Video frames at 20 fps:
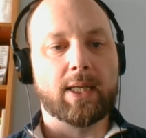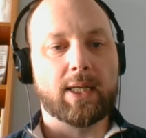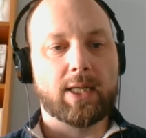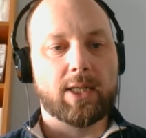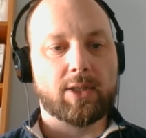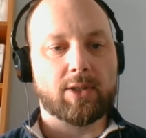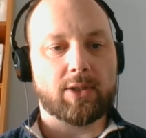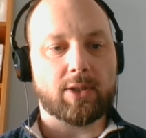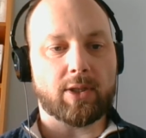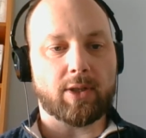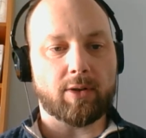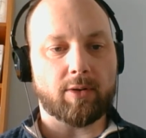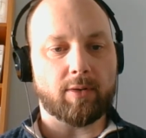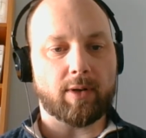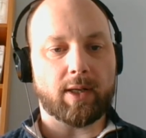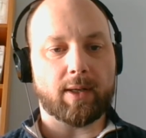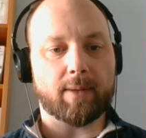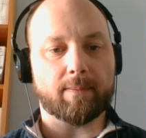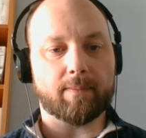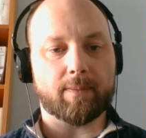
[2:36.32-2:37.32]

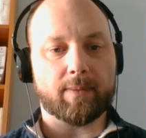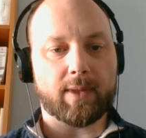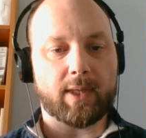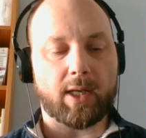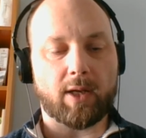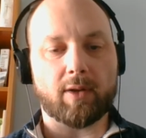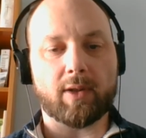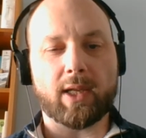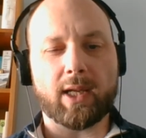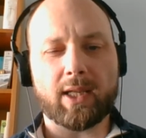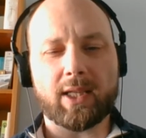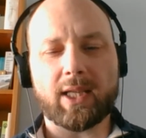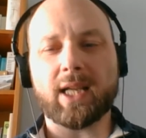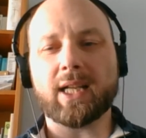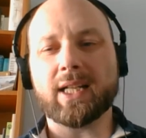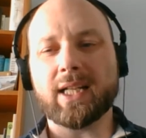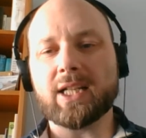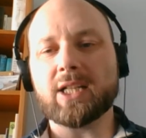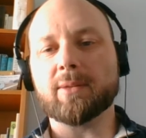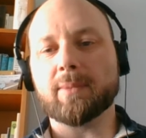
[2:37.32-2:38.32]
So they
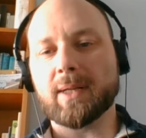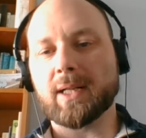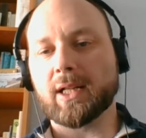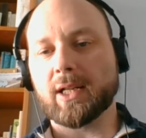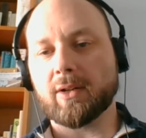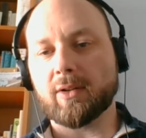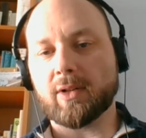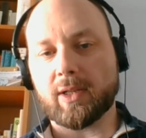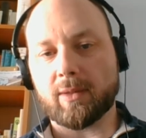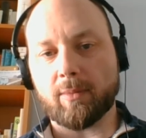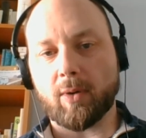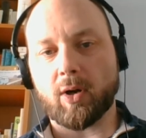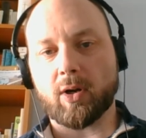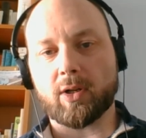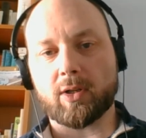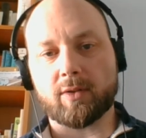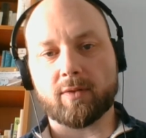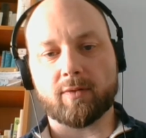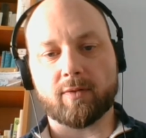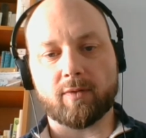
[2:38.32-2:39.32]
need to be clearly
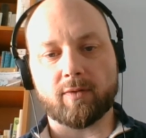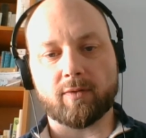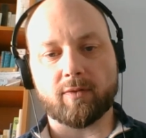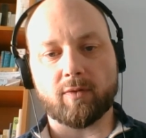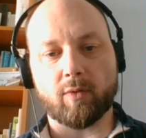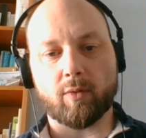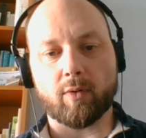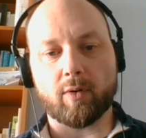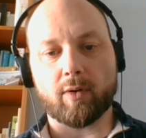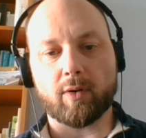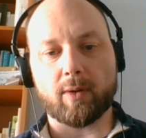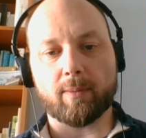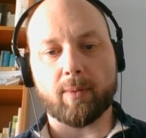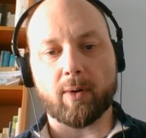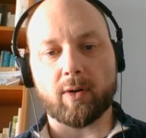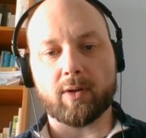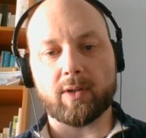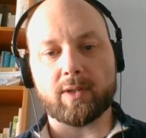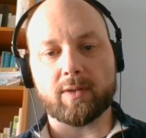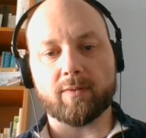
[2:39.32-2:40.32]
marked for the
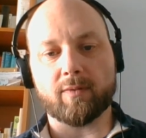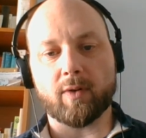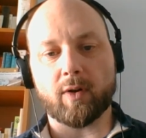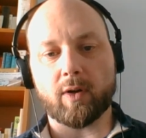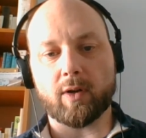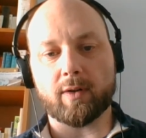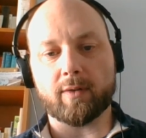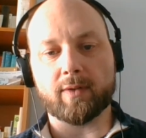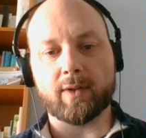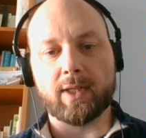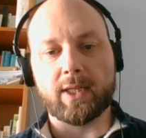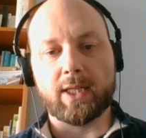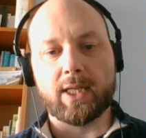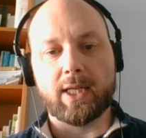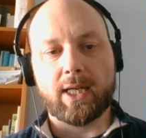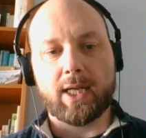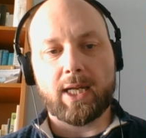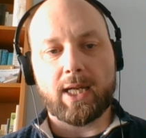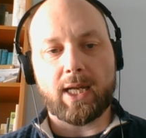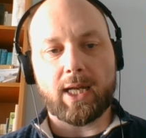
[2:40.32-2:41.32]
parties involved.
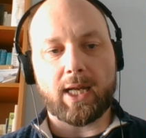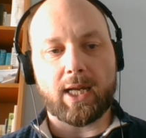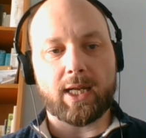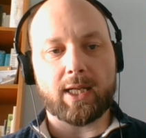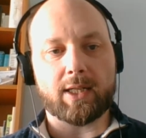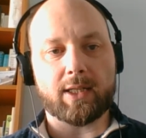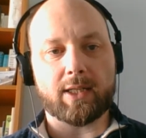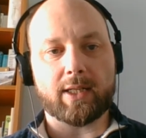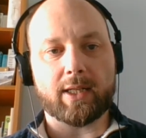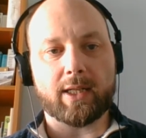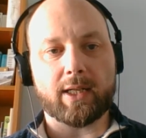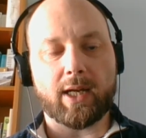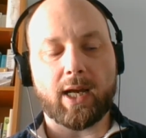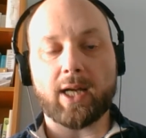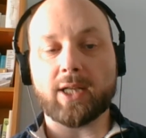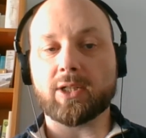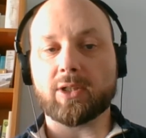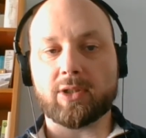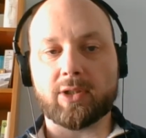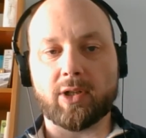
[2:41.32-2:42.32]
And
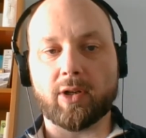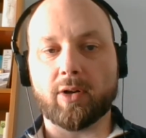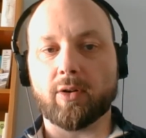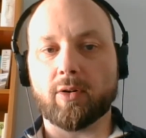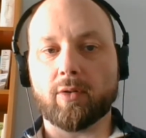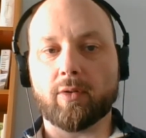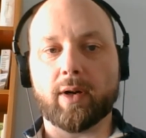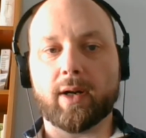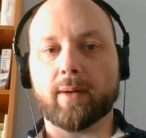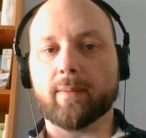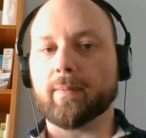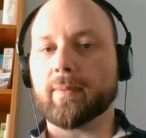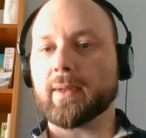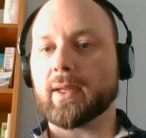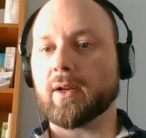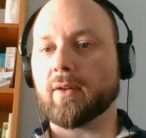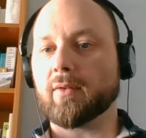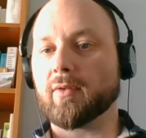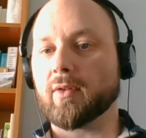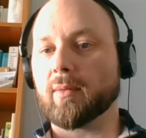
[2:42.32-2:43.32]
I just know,
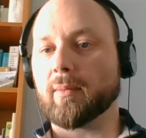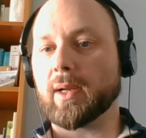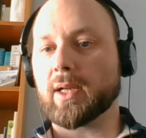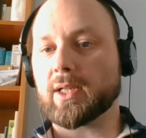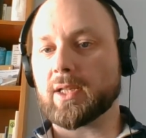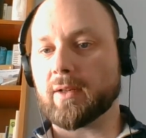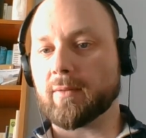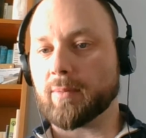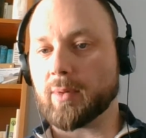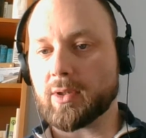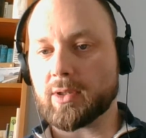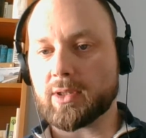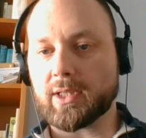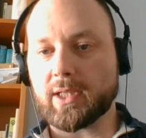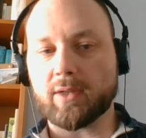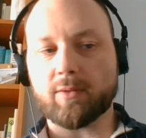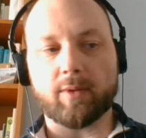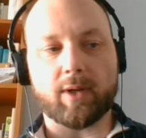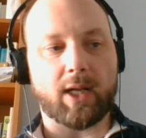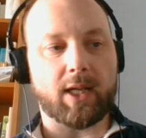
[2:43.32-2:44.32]
for myself
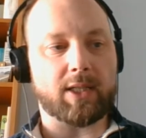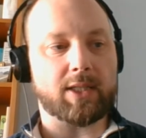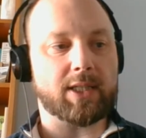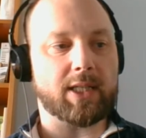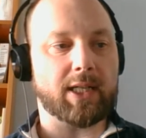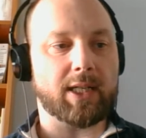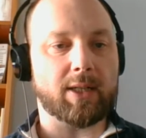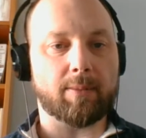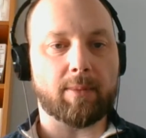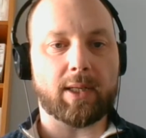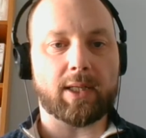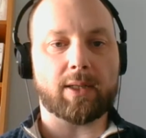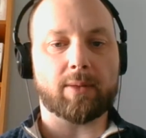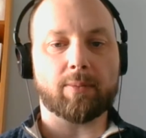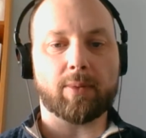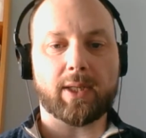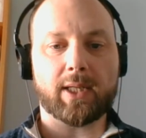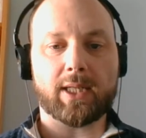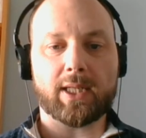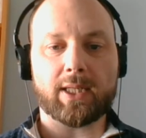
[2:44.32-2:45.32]
personally, when I see an amended
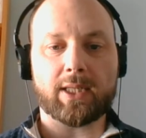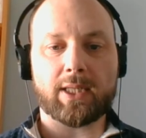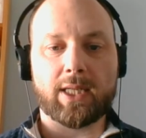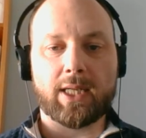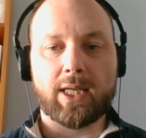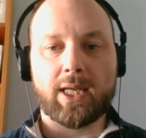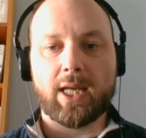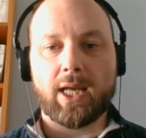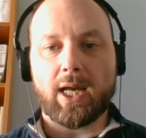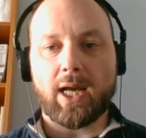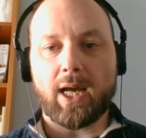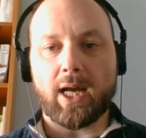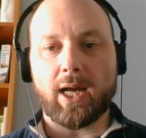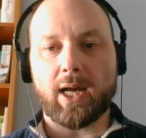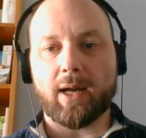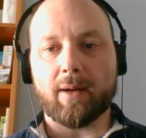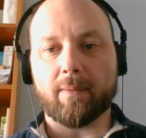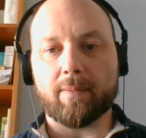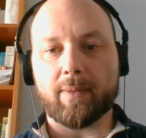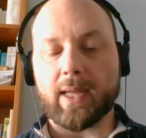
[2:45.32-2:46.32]
pleading,
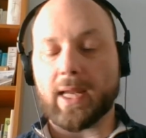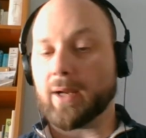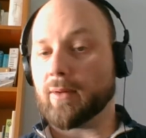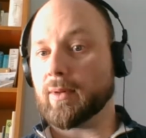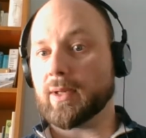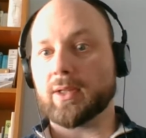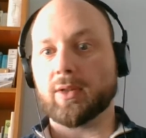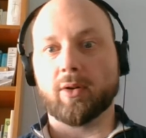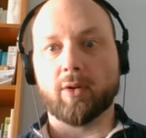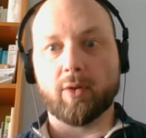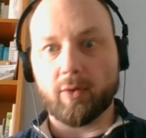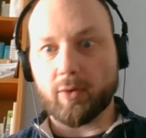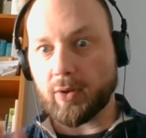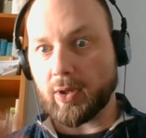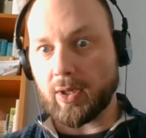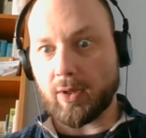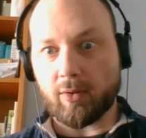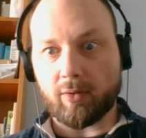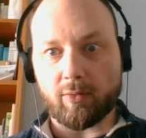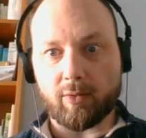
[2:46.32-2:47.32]
I read the whole
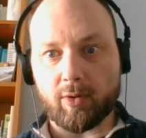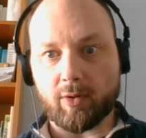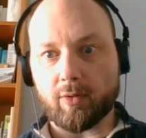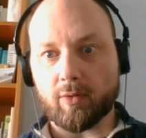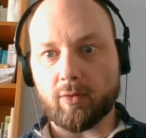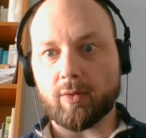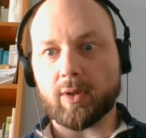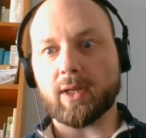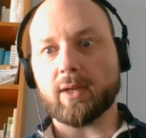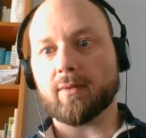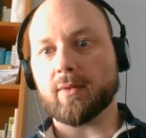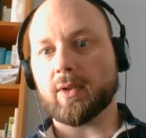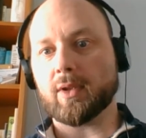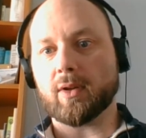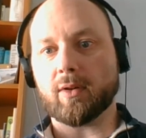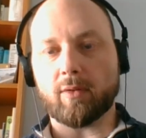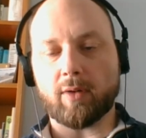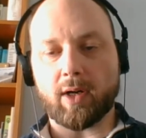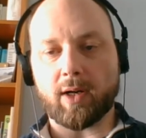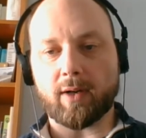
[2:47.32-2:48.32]
thing through, even
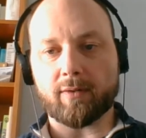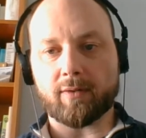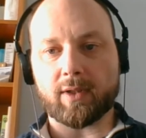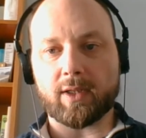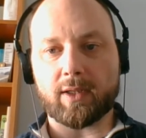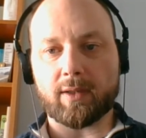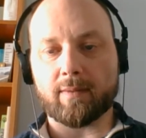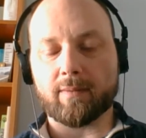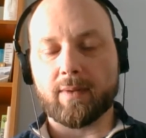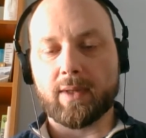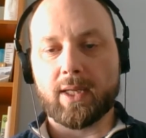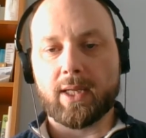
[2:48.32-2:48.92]
though often,